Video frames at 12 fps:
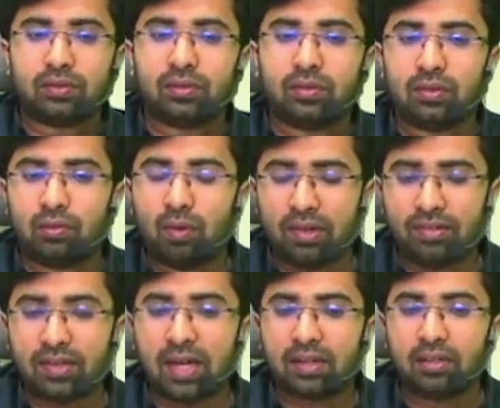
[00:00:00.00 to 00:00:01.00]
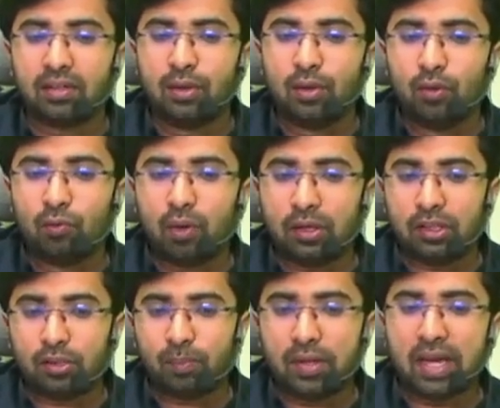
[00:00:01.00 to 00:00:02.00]
What is that? What is
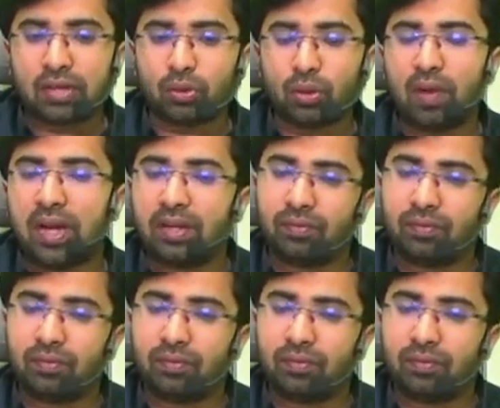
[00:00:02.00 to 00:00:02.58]
b x on y?